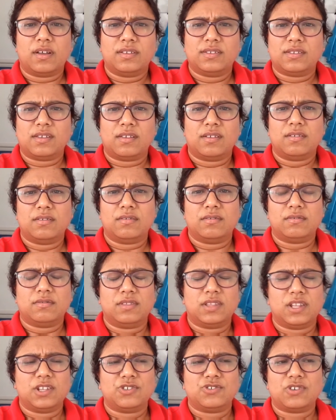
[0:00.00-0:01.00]
So
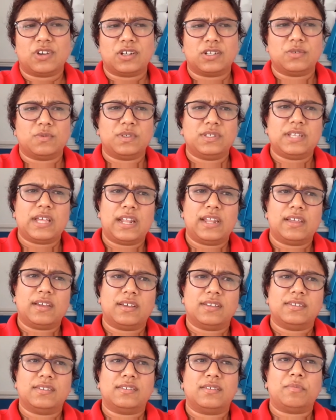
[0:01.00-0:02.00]
the instructor was telling
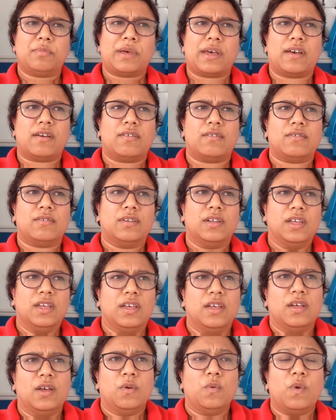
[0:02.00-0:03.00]
us about
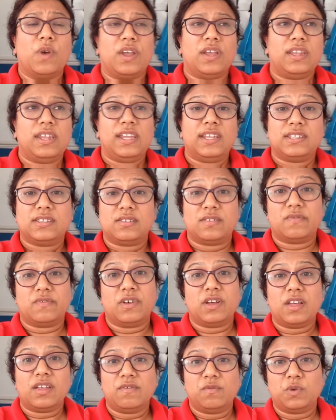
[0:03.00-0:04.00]
what you need to
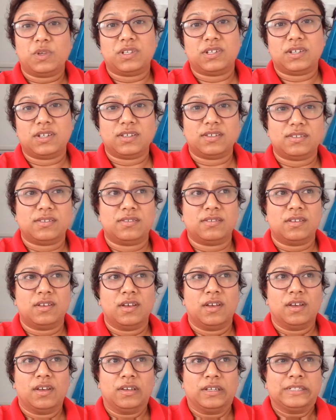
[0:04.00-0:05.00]
survive, which is
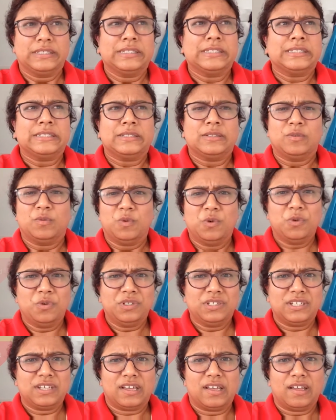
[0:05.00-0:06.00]

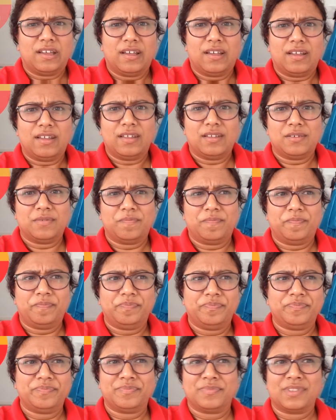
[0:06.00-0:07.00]
water,
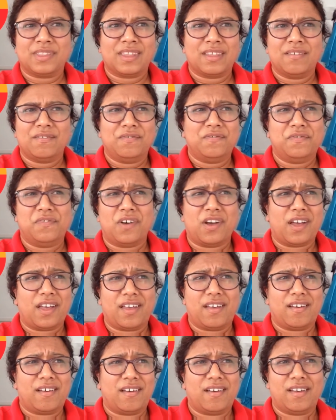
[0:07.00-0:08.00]

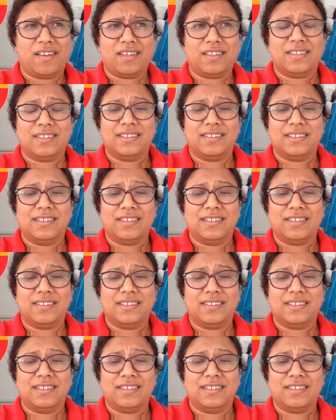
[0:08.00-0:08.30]
fire,